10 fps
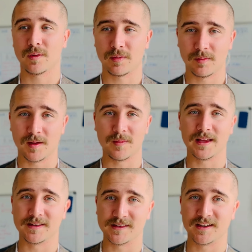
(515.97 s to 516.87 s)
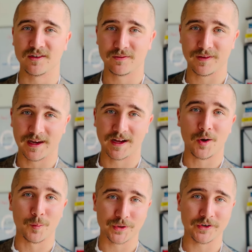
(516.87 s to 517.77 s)
probably means you're not feeling
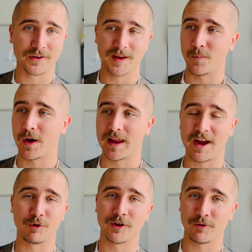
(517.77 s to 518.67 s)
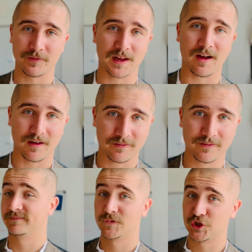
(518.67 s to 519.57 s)
competent in one area of your life.
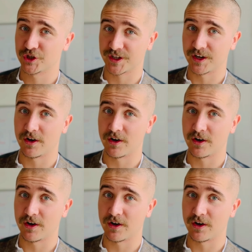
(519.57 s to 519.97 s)
Just an